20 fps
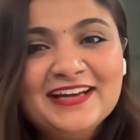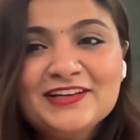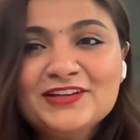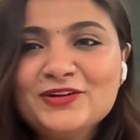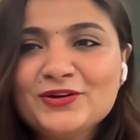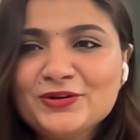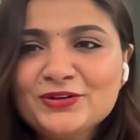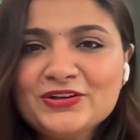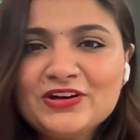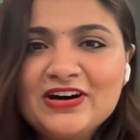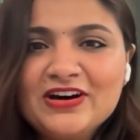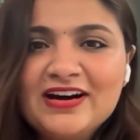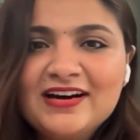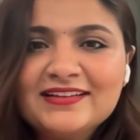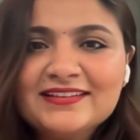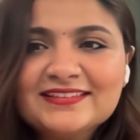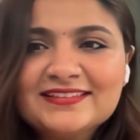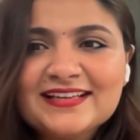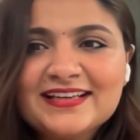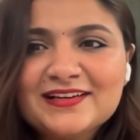Your
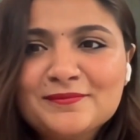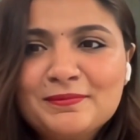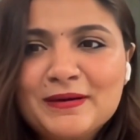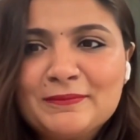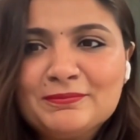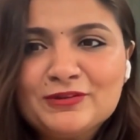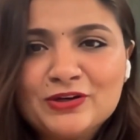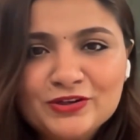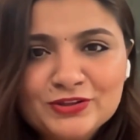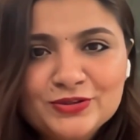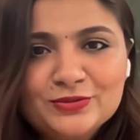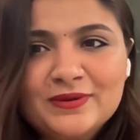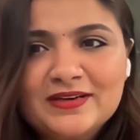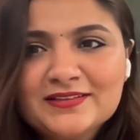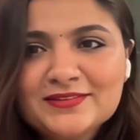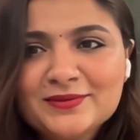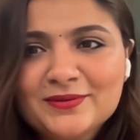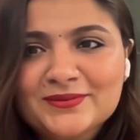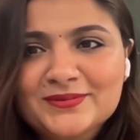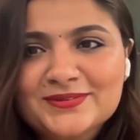art is like a pep talk to
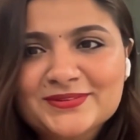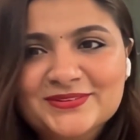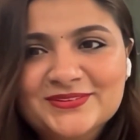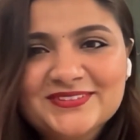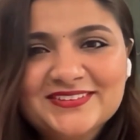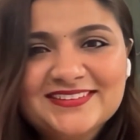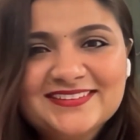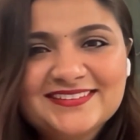us also.